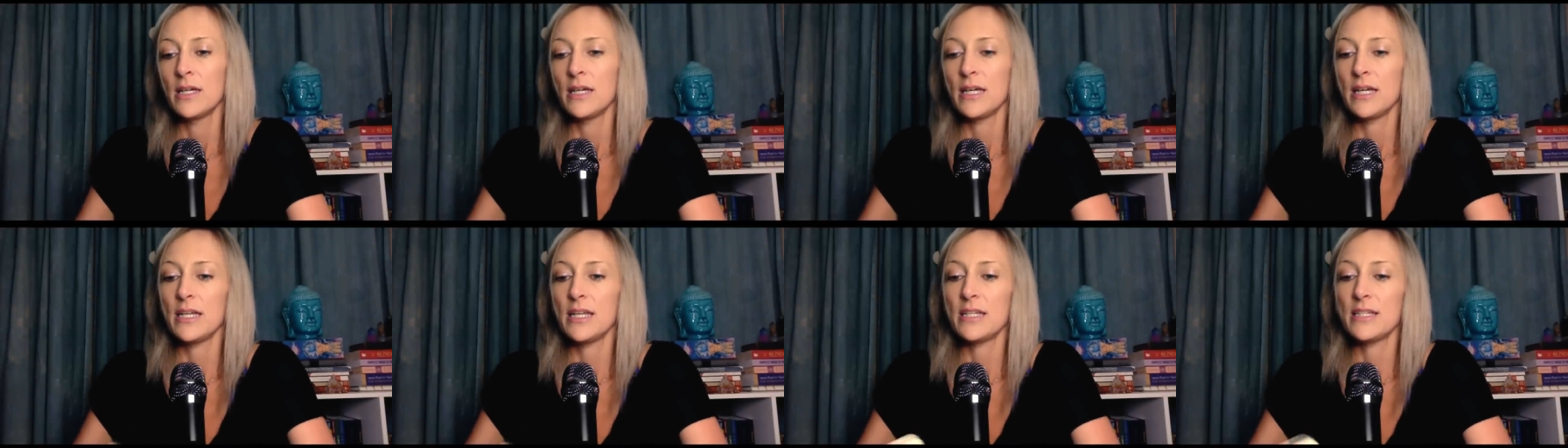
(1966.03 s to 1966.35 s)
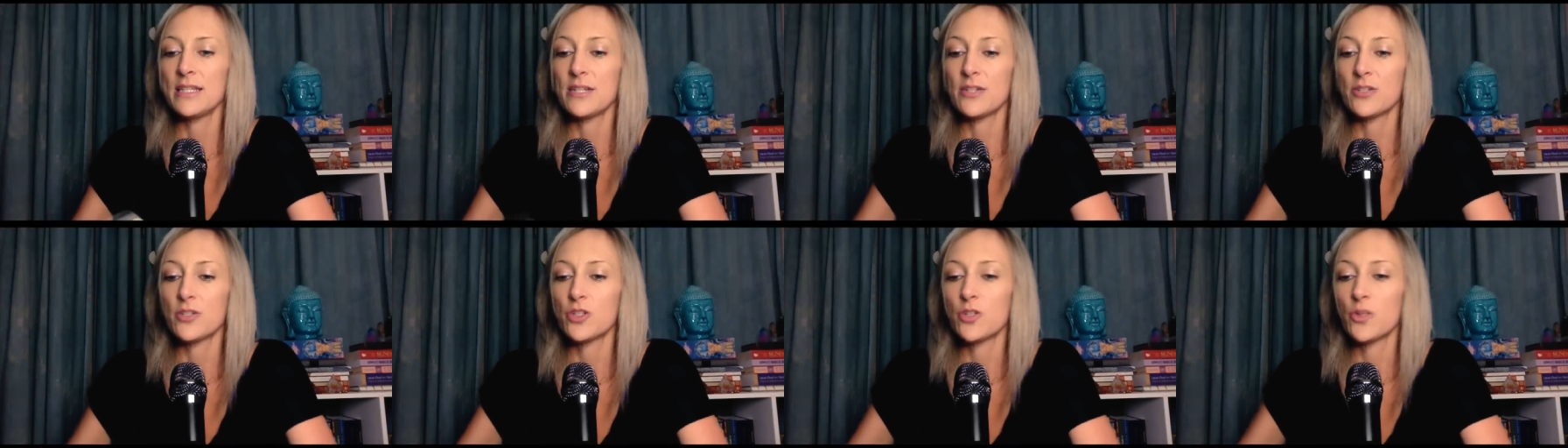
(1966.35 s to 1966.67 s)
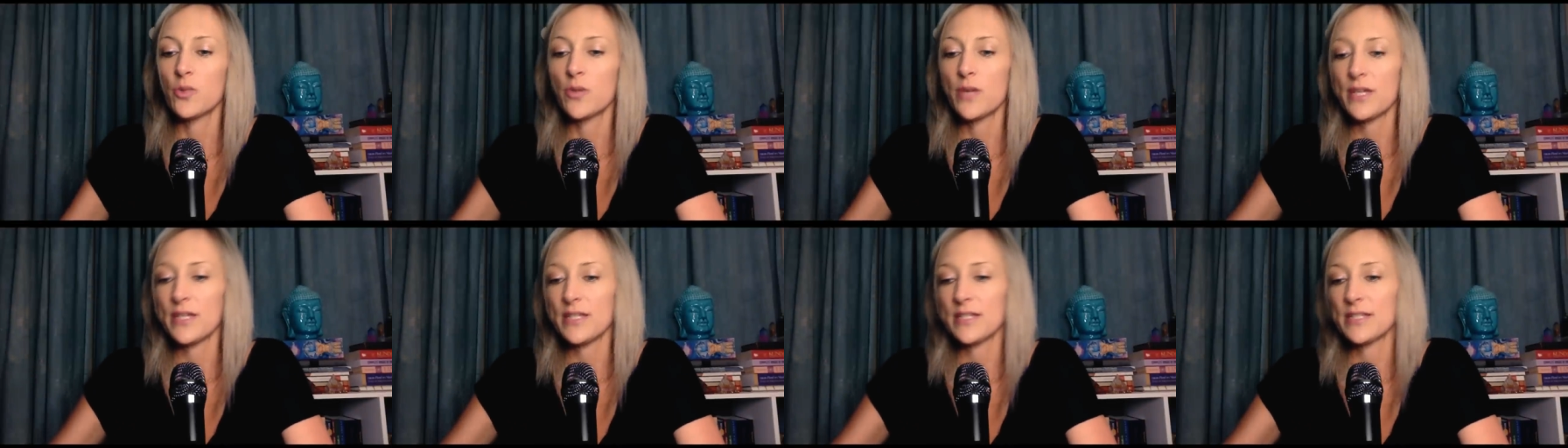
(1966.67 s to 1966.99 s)
It is their
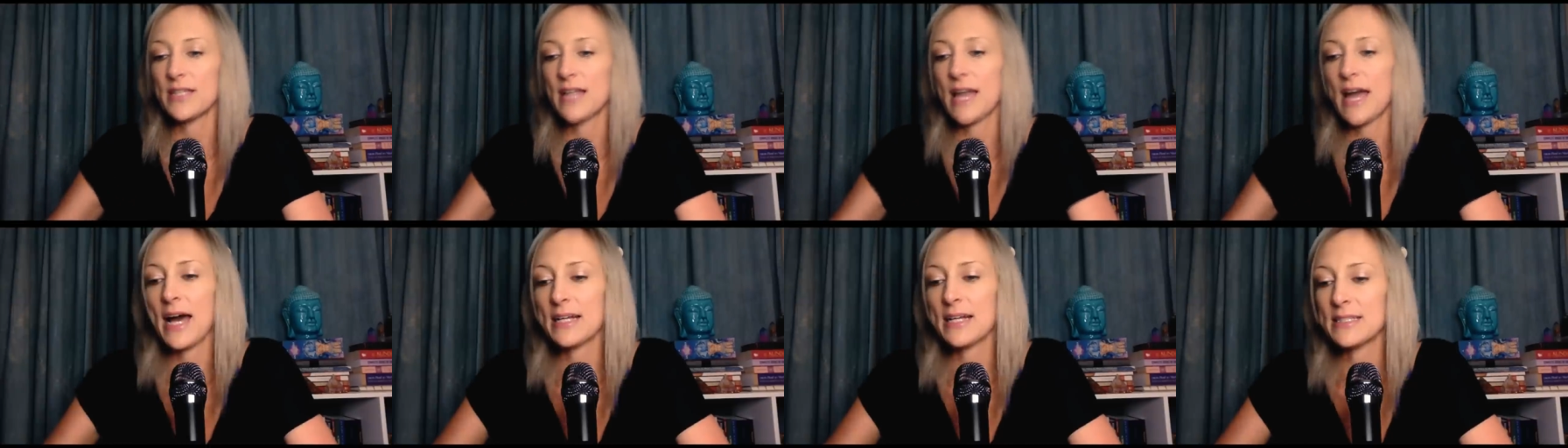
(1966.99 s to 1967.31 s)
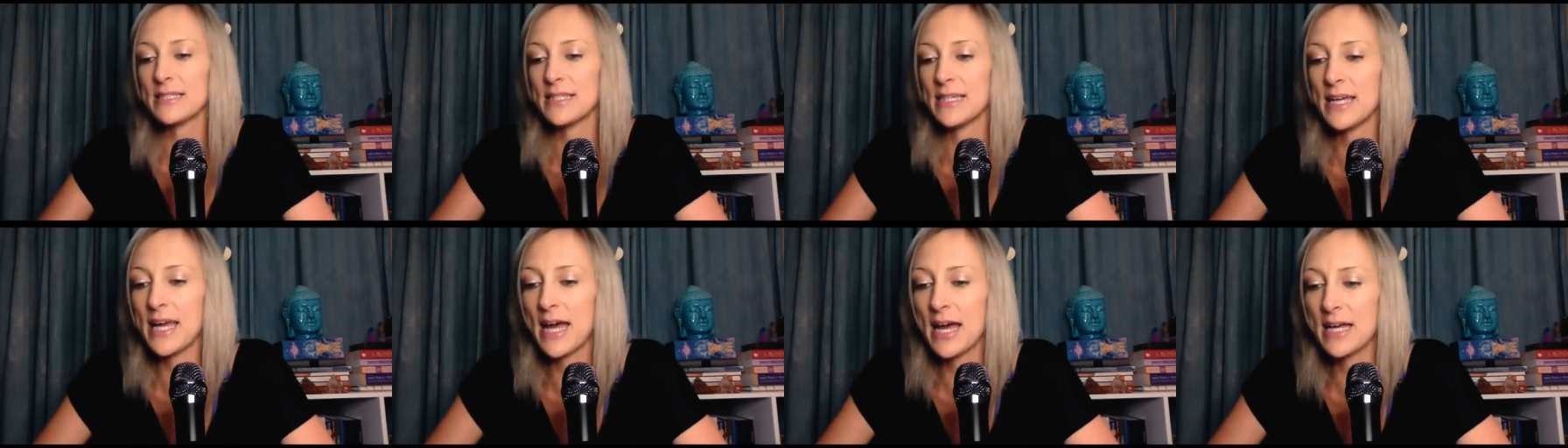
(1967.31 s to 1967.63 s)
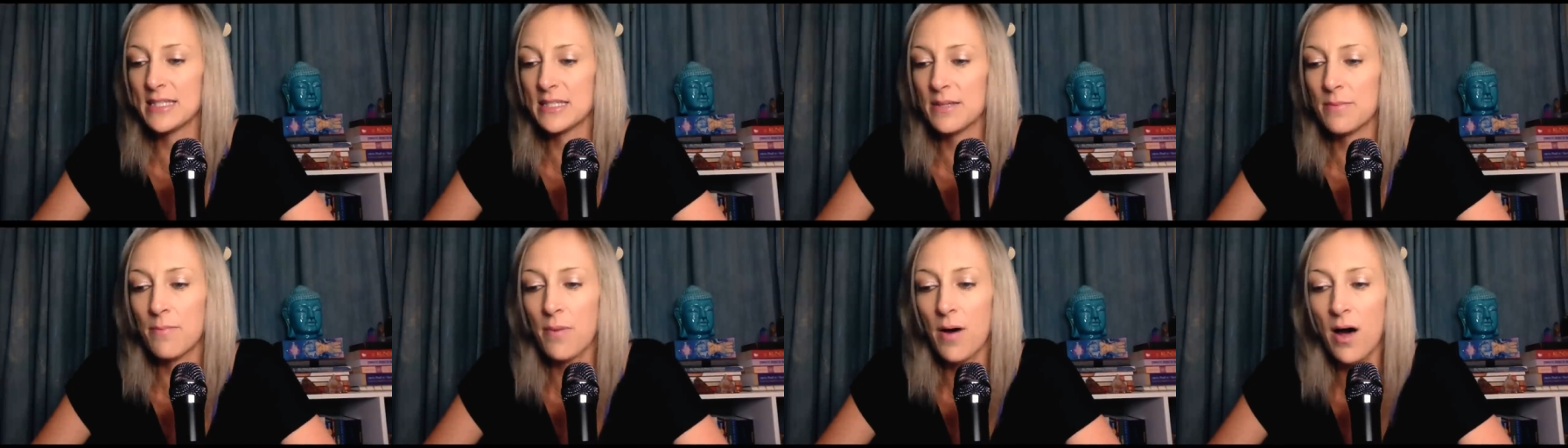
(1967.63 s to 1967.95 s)
choice, acting
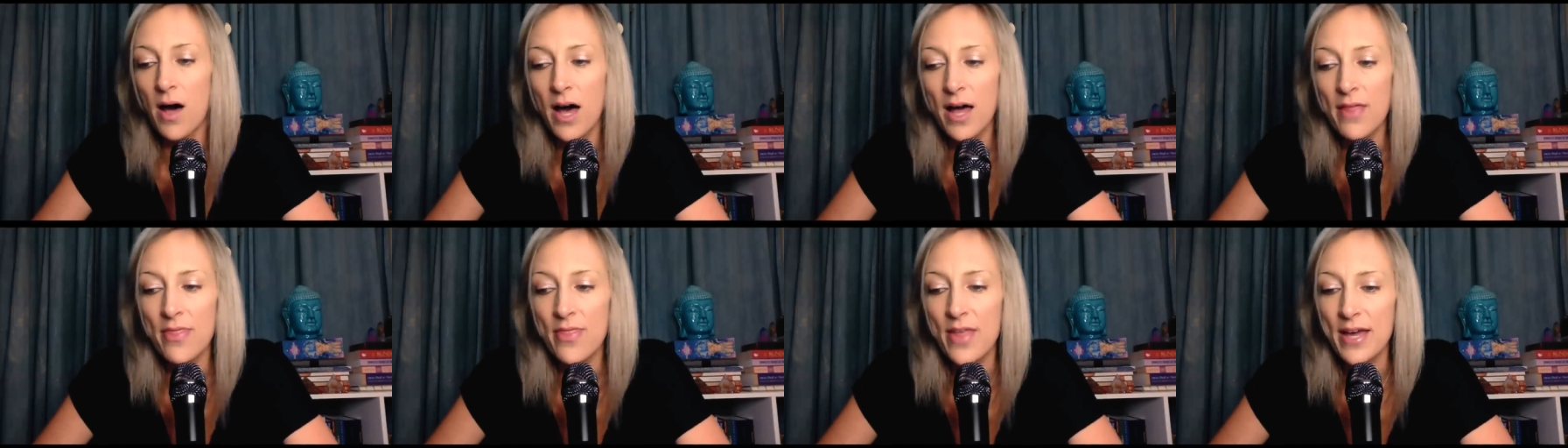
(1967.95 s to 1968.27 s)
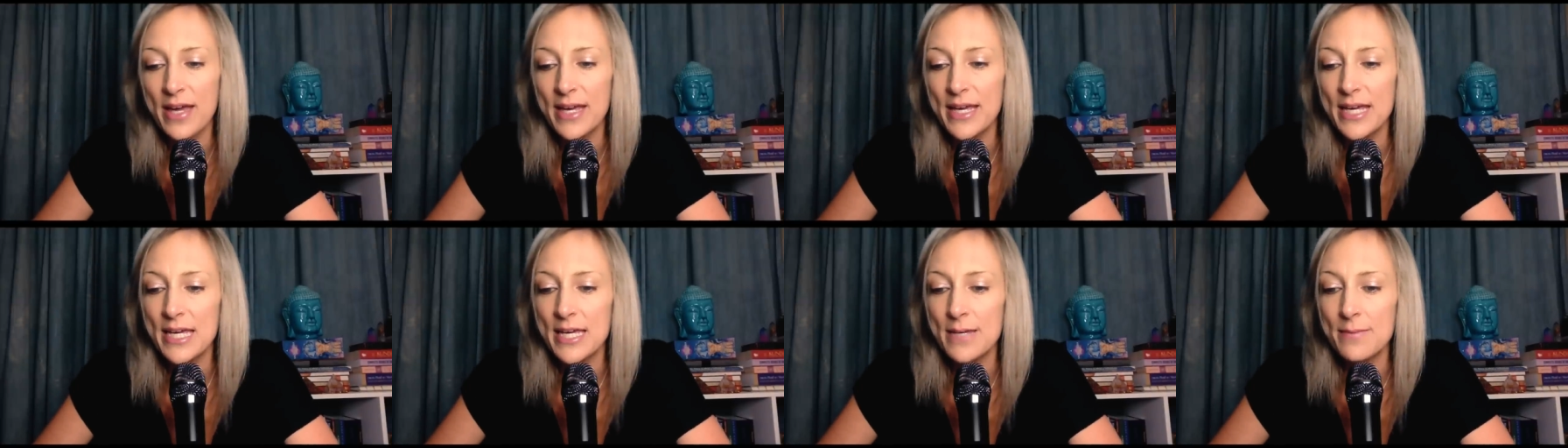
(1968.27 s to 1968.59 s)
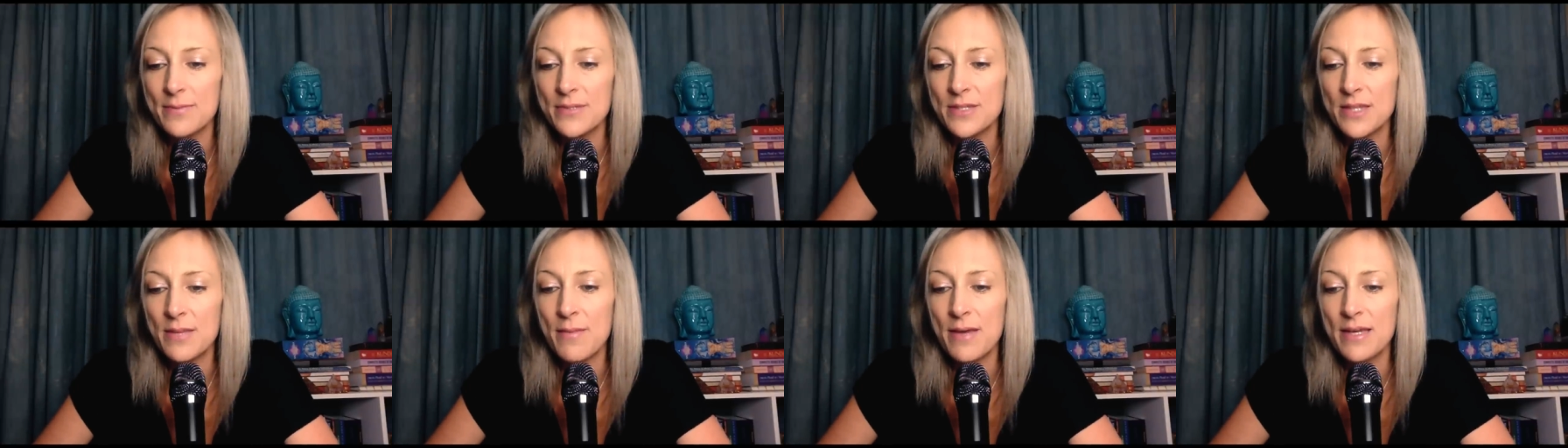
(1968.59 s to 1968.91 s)
as a bond that
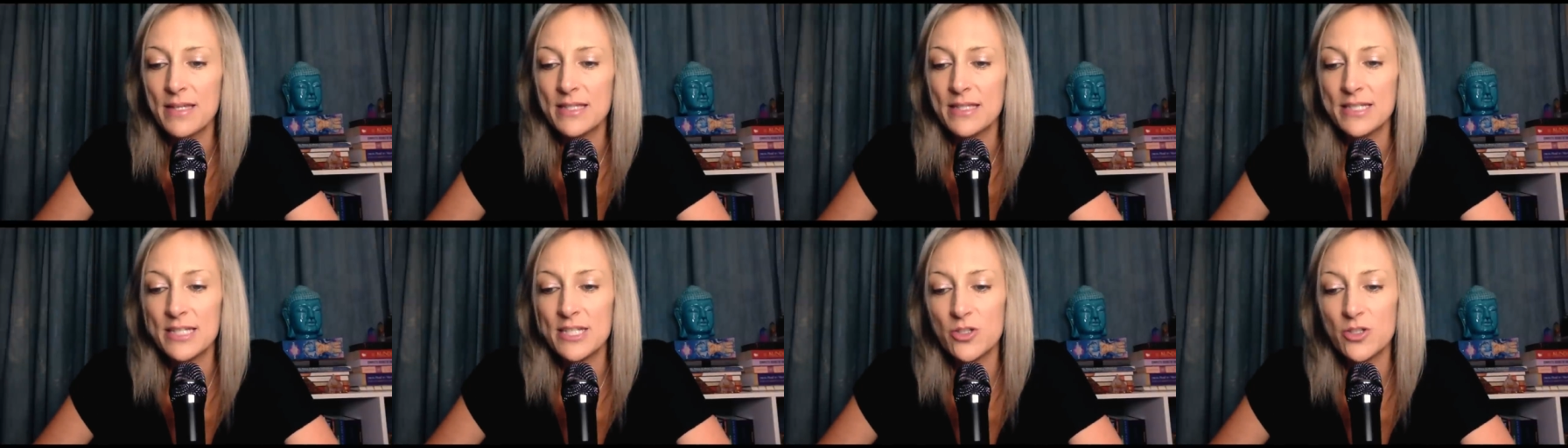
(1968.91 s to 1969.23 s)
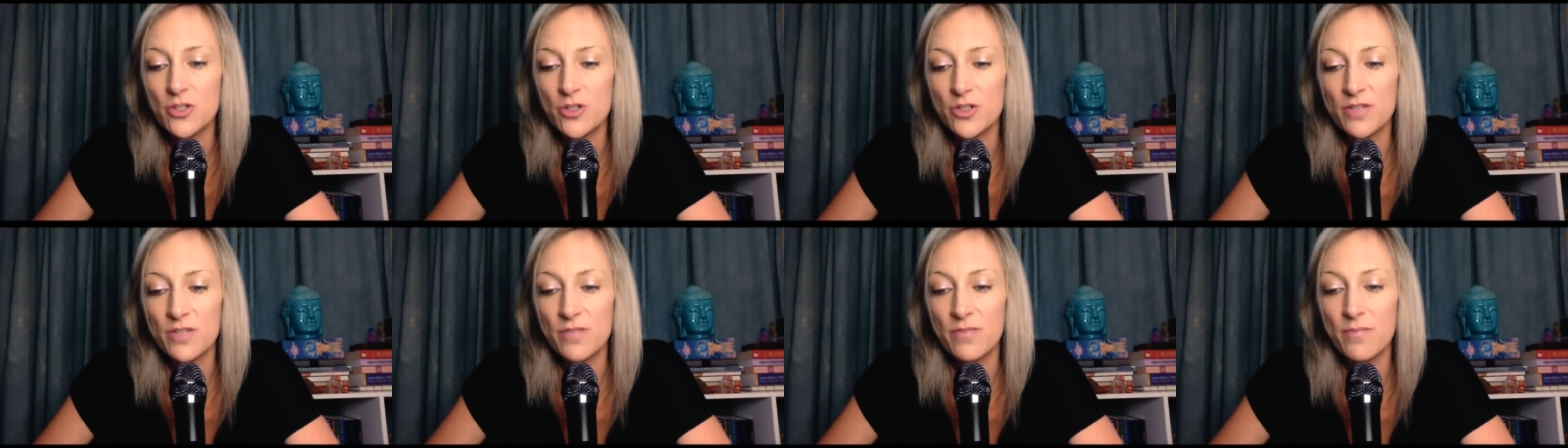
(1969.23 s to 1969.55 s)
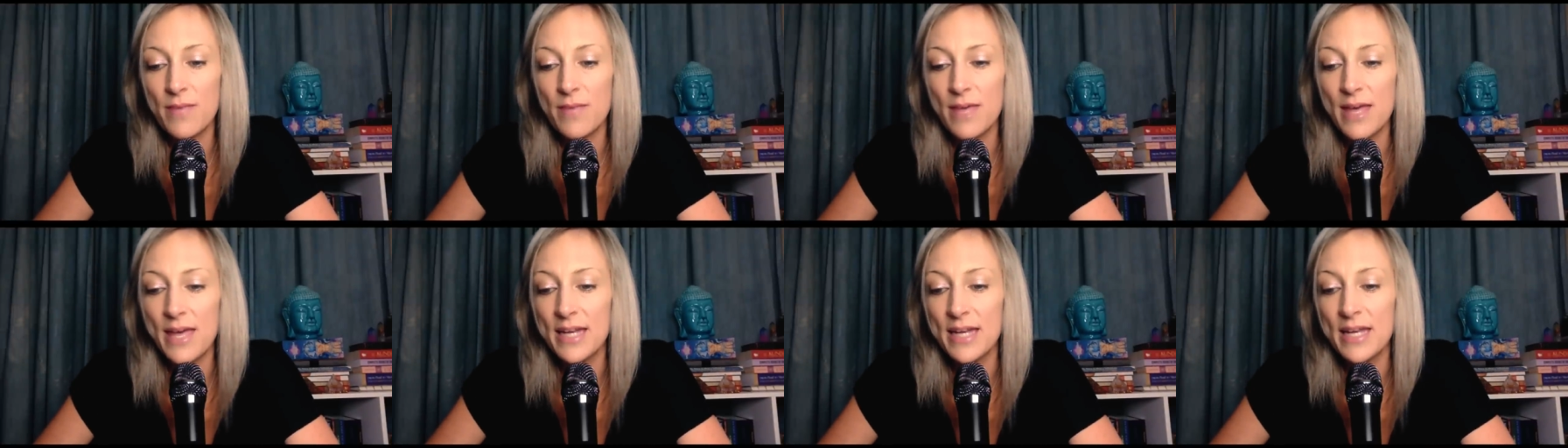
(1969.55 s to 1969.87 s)
keeps them as teachers of
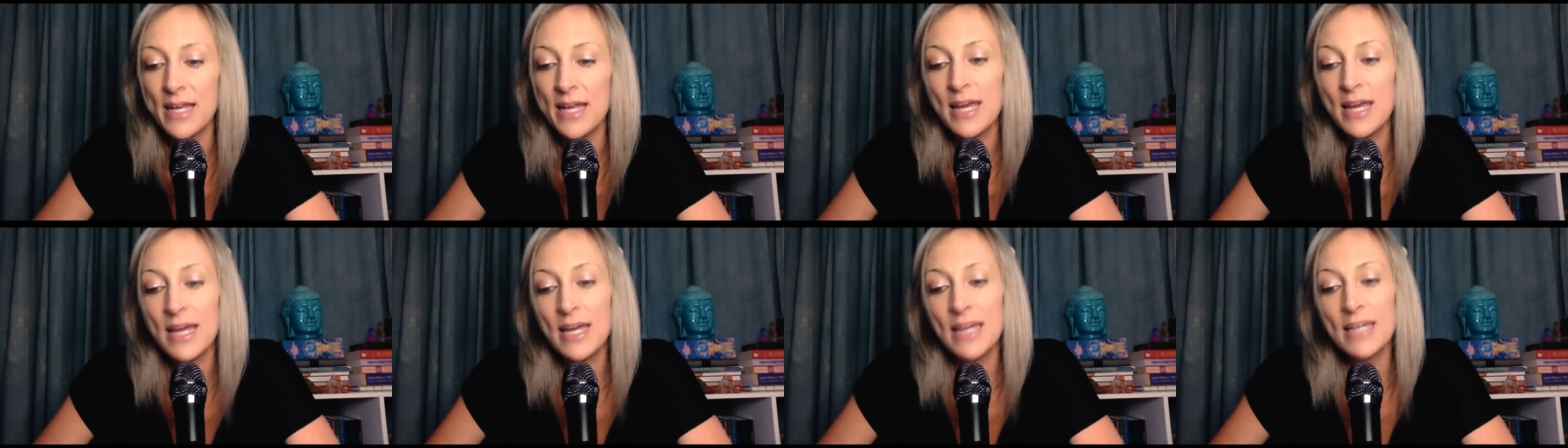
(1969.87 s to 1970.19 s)
men.